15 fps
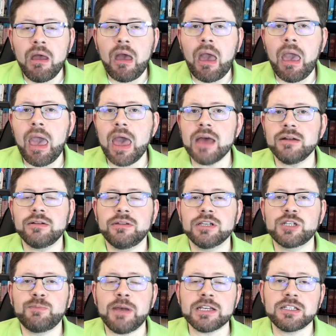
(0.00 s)
and the
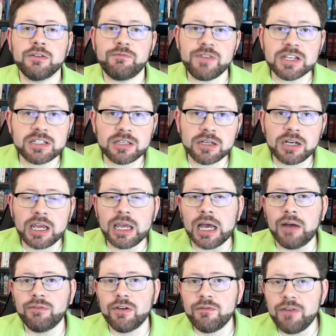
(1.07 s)
specificity
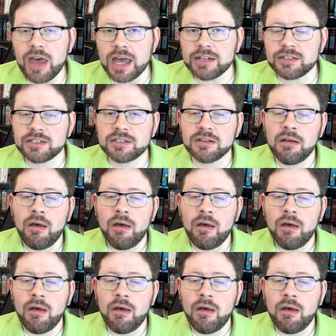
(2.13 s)
of events?